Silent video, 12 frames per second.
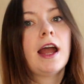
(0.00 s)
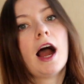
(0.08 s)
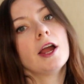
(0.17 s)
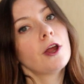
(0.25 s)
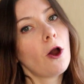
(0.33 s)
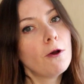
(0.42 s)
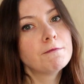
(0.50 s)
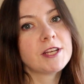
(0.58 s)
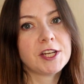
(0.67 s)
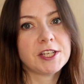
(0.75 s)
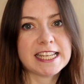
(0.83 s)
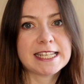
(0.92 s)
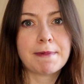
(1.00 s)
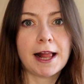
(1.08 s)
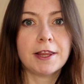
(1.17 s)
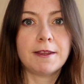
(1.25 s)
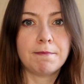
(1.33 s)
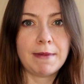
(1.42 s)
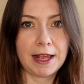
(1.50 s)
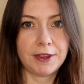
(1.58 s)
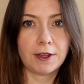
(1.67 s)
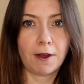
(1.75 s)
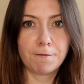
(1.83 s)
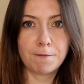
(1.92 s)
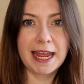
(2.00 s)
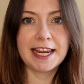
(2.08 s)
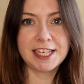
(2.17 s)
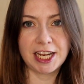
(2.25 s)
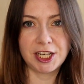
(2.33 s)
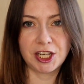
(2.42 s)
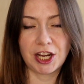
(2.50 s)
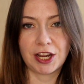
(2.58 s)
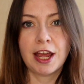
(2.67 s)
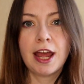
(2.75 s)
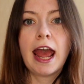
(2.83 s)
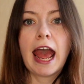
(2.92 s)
I hoped to dispel the myth of peer teaching